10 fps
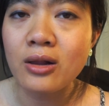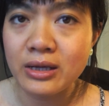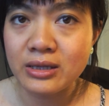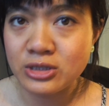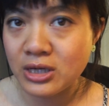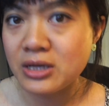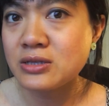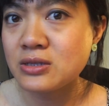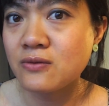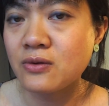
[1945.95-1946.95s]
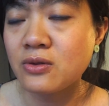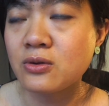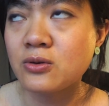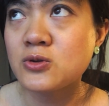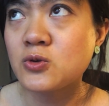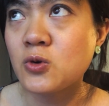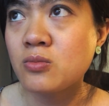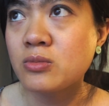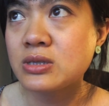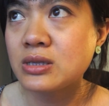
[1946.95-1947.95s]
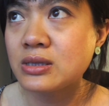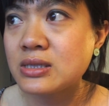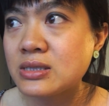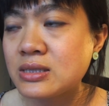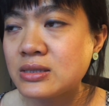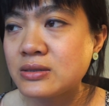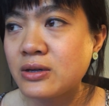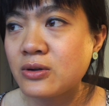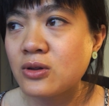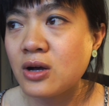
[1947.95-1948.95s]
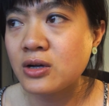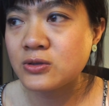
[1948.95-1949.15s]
Like the chance of a thunderstorm is at least until 9 o'clock.